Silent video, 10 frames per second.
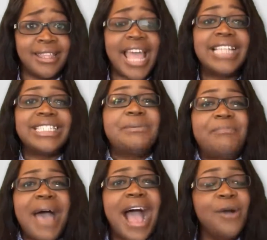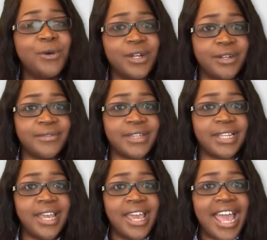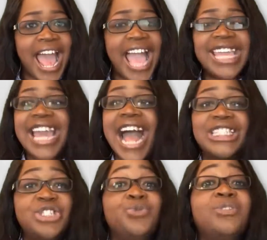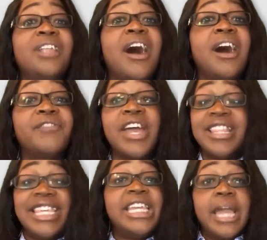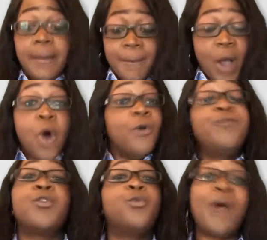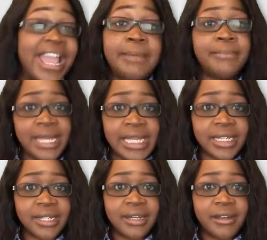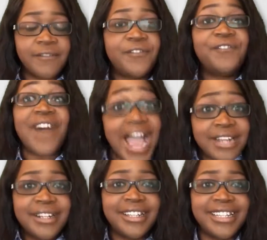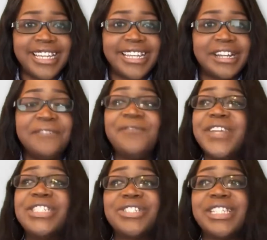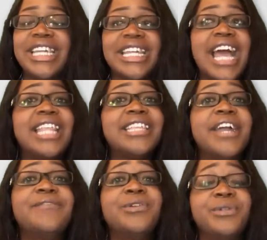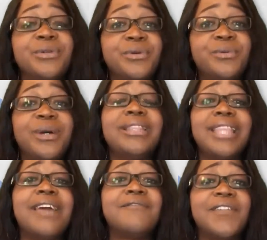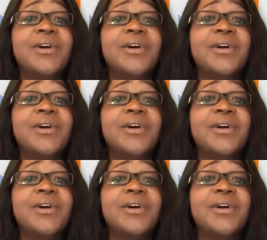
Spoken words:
That's the power of it. I got to love the overweight me finally, officially, and I never knew what that